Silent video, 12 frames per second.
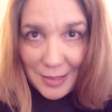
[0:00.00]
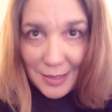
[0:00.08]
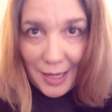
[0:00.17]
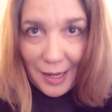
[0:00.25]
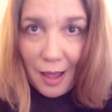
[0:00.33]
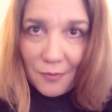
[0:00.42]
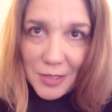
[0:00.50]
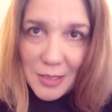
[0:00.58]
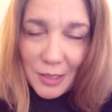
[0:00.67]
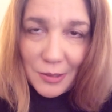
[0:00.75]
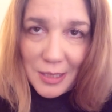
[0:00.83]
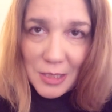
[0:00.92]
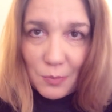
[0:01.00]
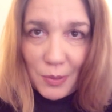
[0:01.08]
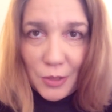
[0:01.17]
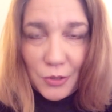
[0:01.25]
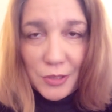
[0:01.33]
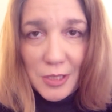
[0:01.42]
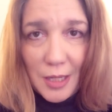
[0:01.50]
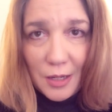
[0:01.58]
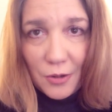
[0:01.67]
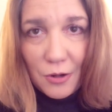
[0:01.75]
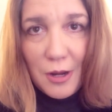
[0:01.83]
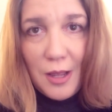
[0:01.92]
Obviously you need to be a good
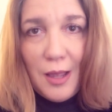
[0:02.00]
singer